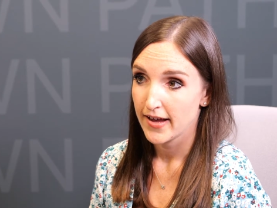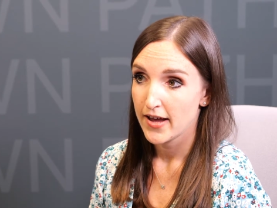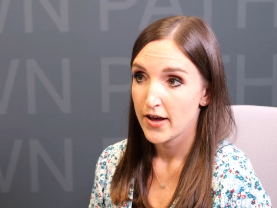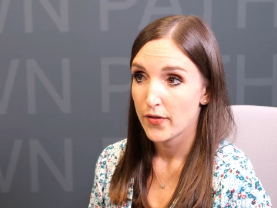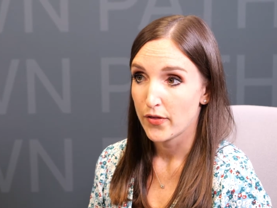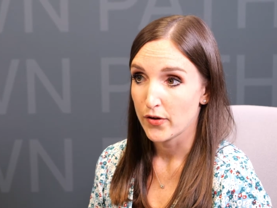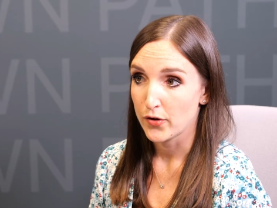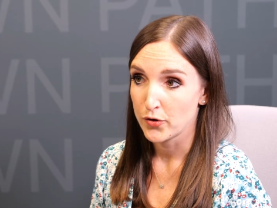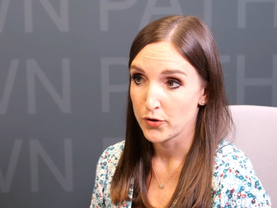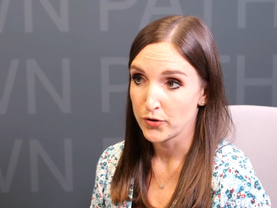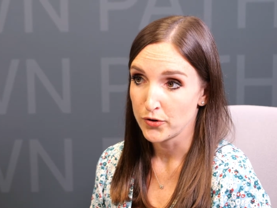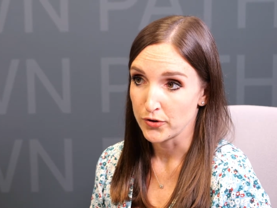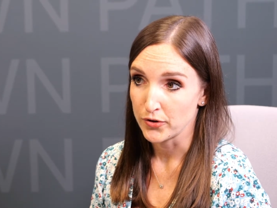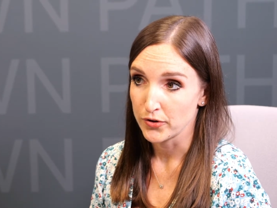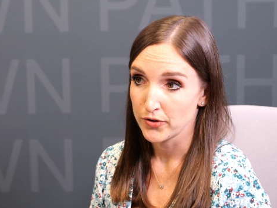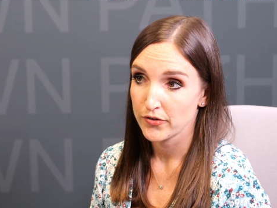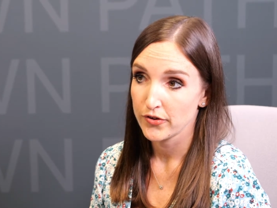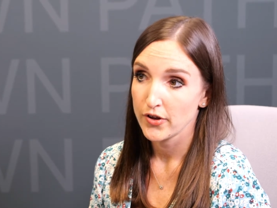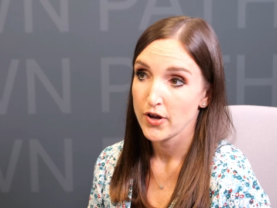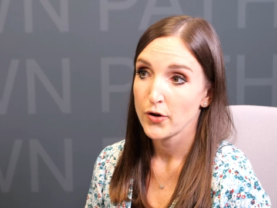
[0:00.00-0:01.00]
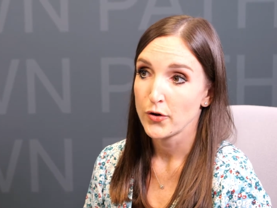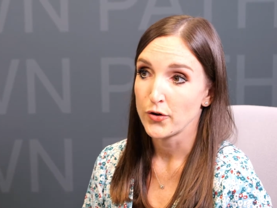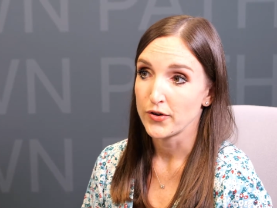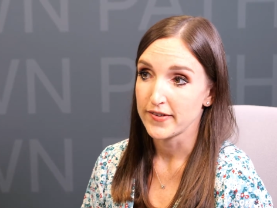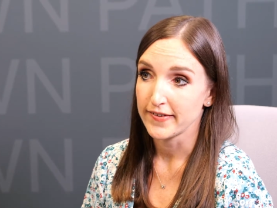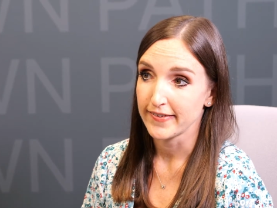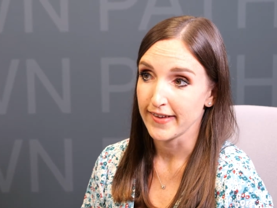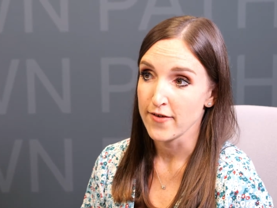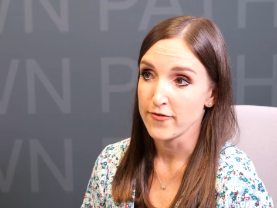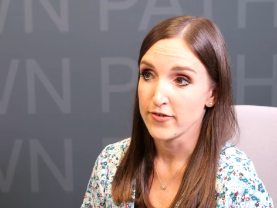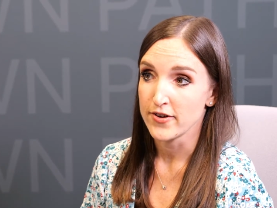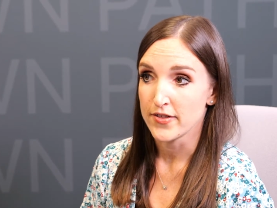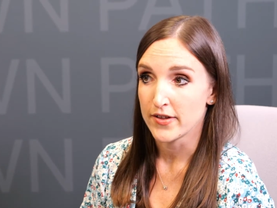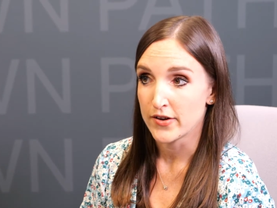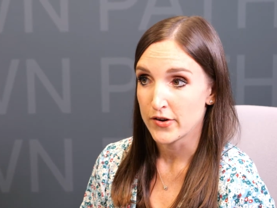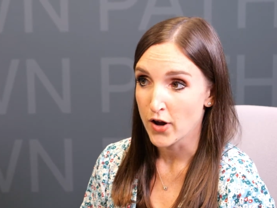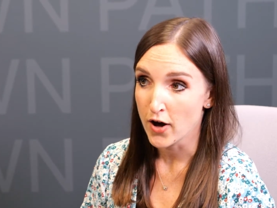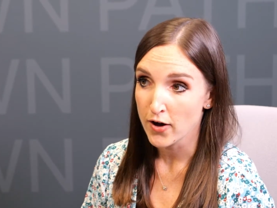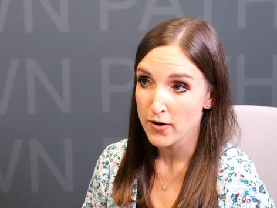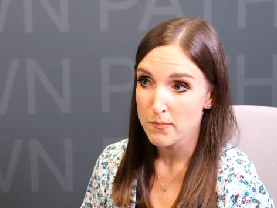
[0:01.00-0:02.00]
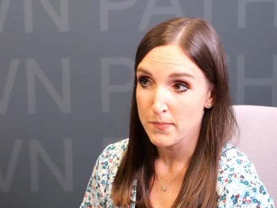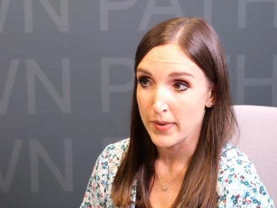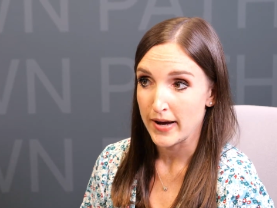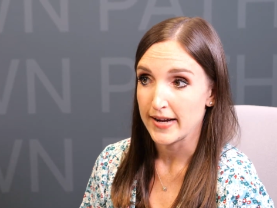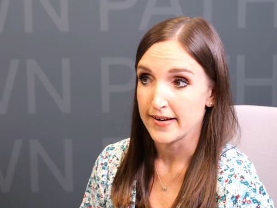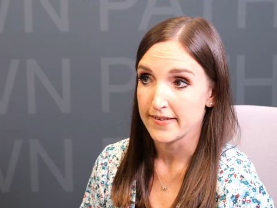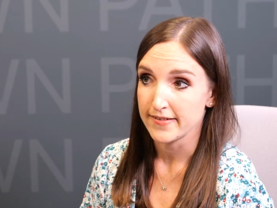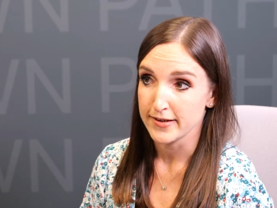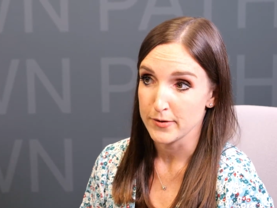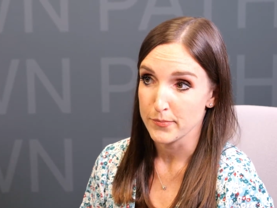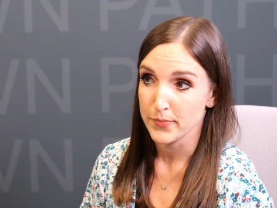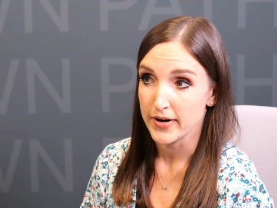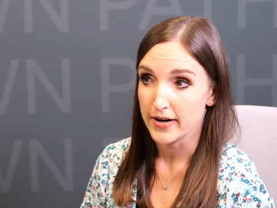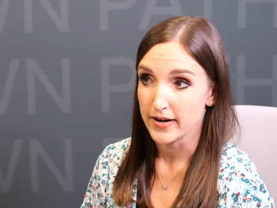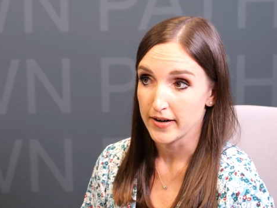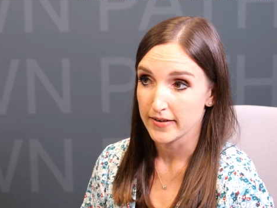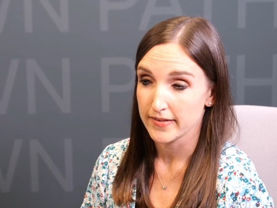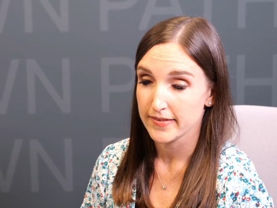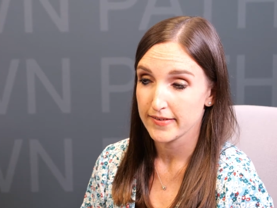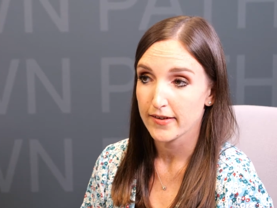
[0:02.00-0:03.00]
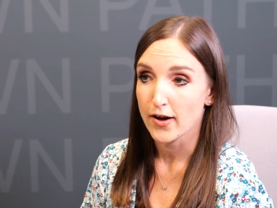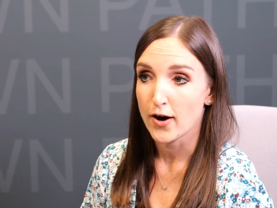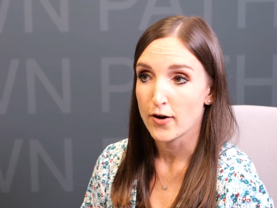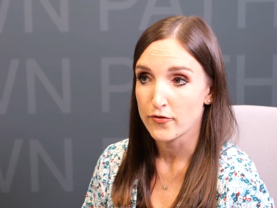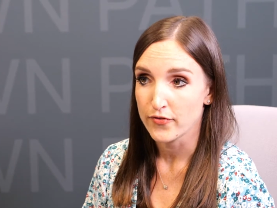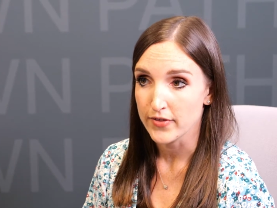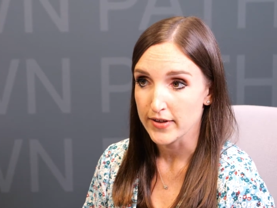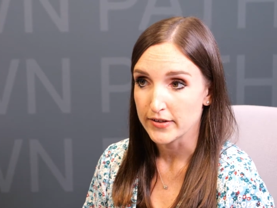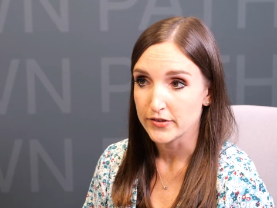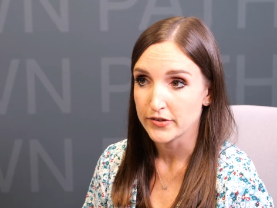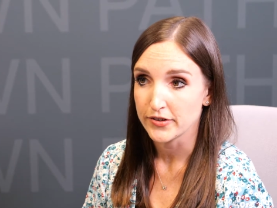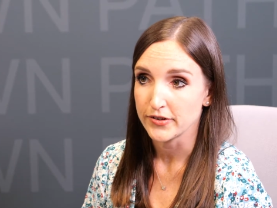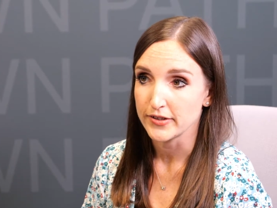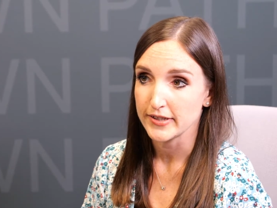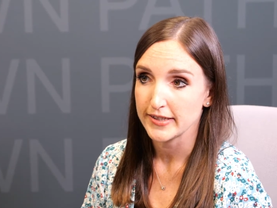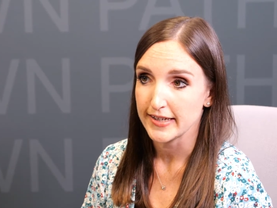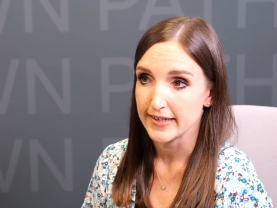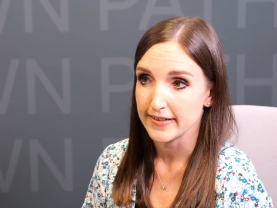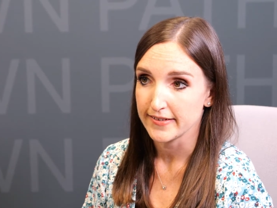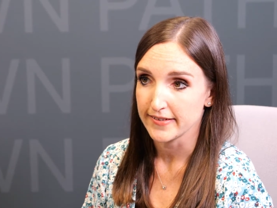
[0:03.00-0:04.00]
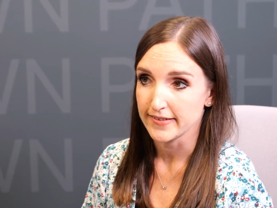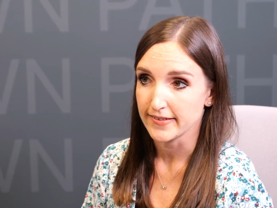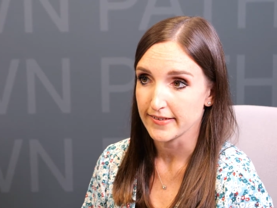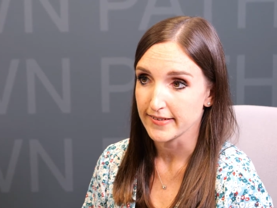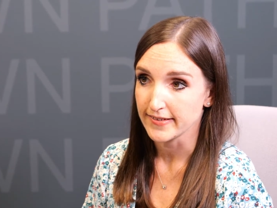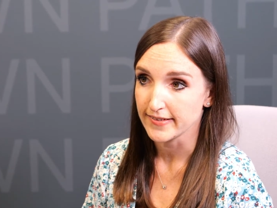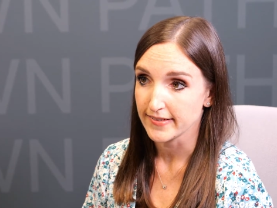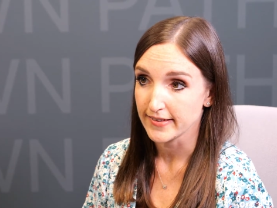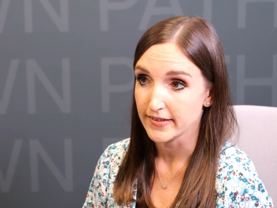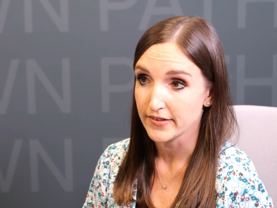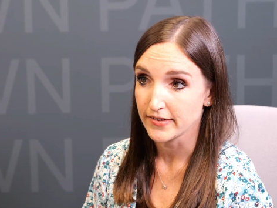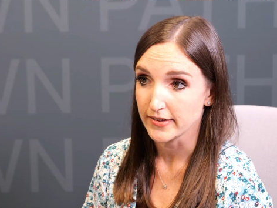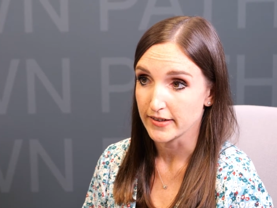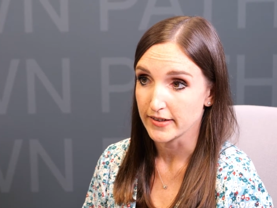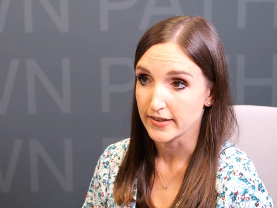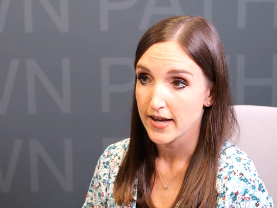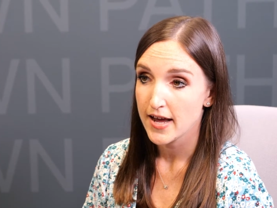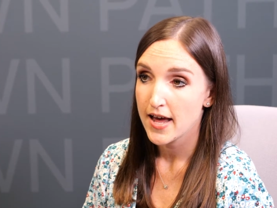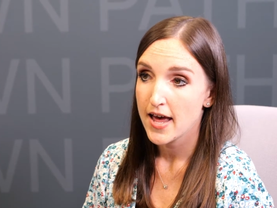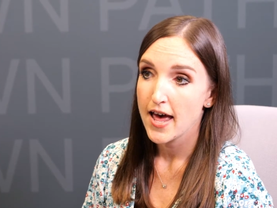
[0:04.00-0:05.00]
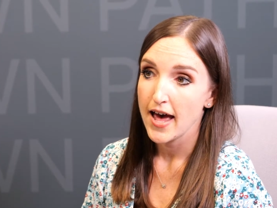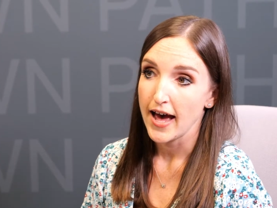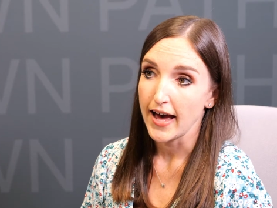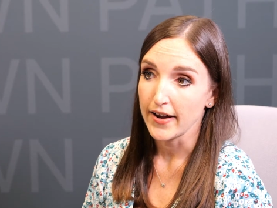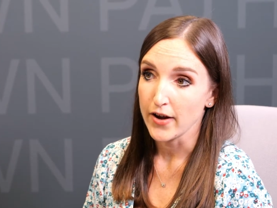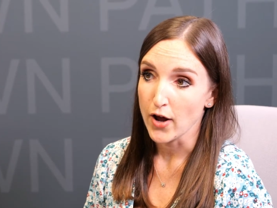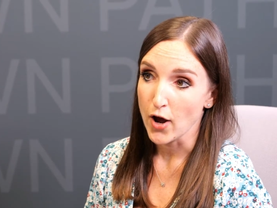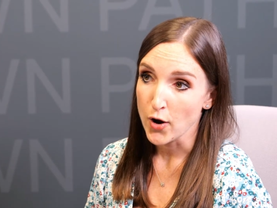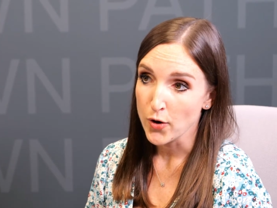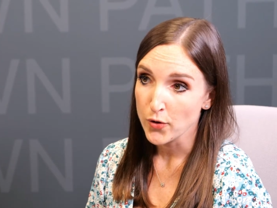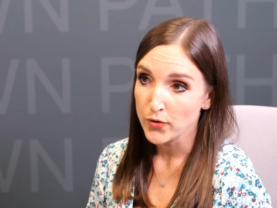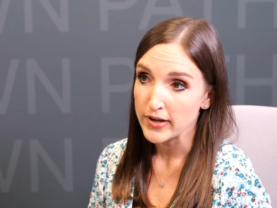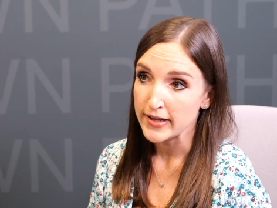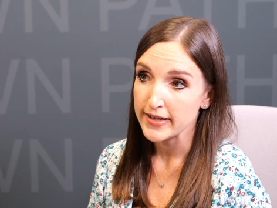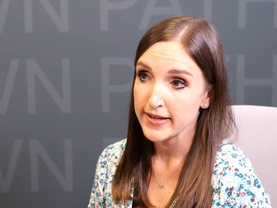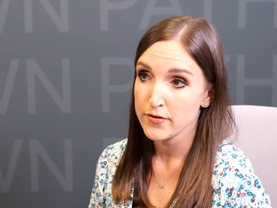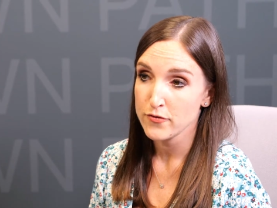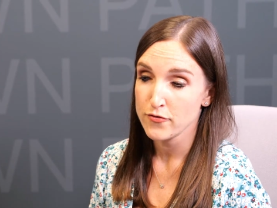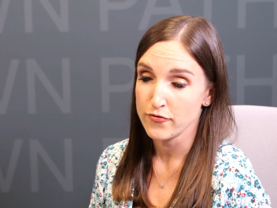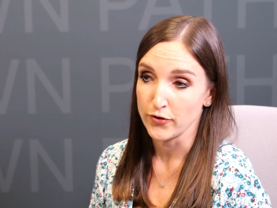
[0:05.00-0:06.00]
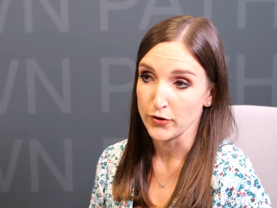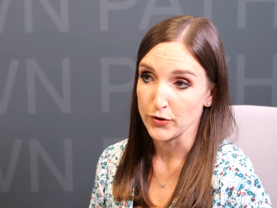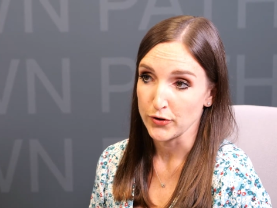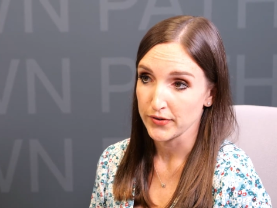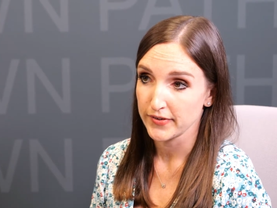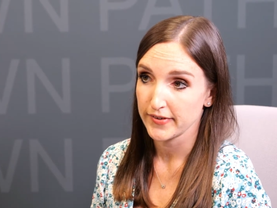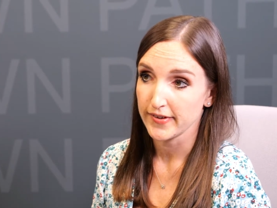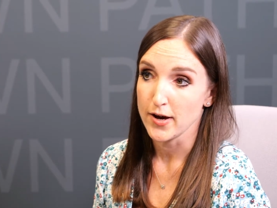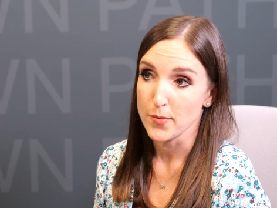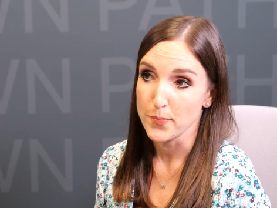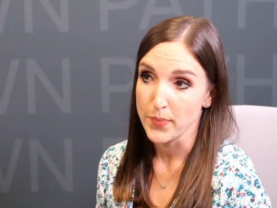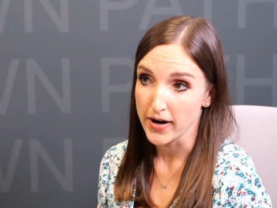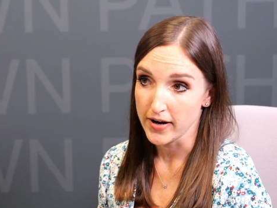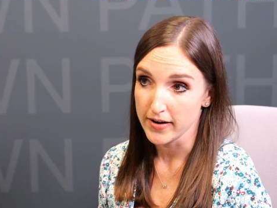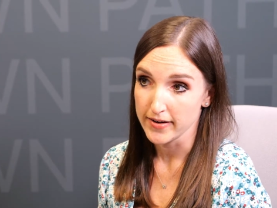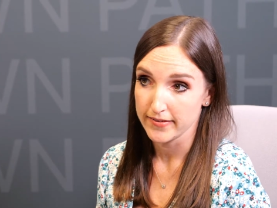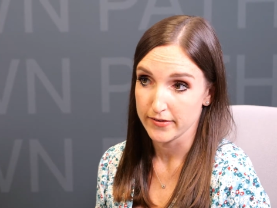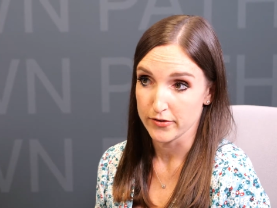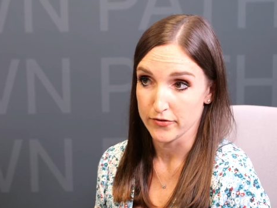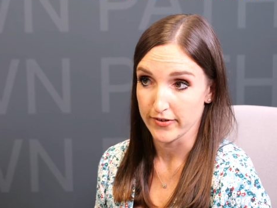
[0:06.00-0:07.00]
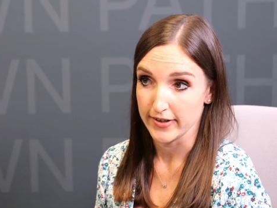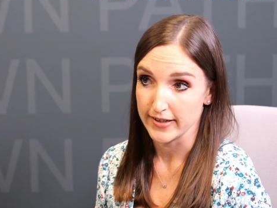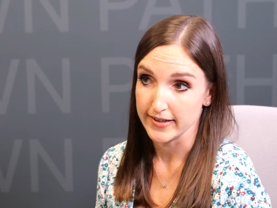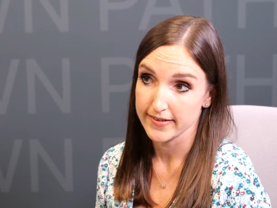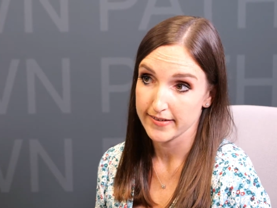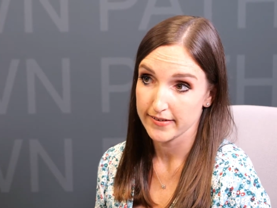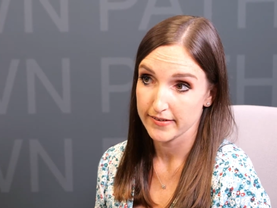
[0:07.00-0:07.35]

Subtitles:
the court could sever the non-binding parts of the adjudicator's decision and only enforce a part of it.